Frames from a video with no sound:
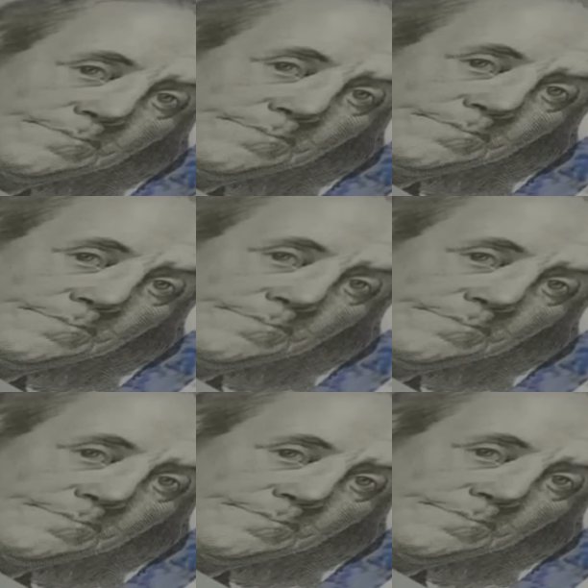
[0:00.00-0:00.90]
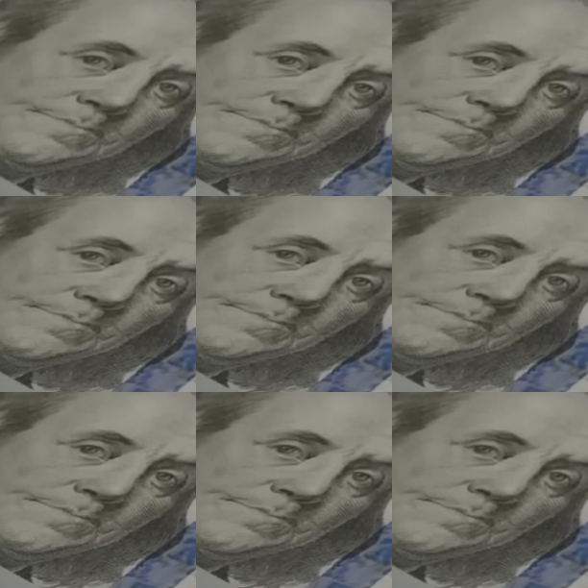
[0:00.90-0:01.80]

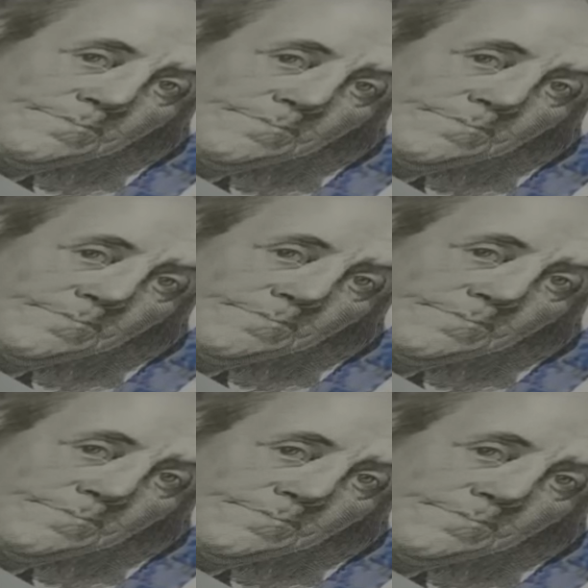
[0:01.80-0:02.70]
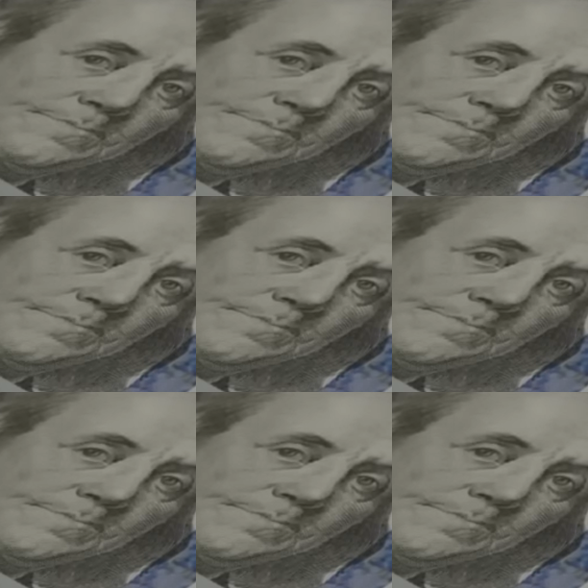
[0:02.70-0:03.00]
This person isn't speaking.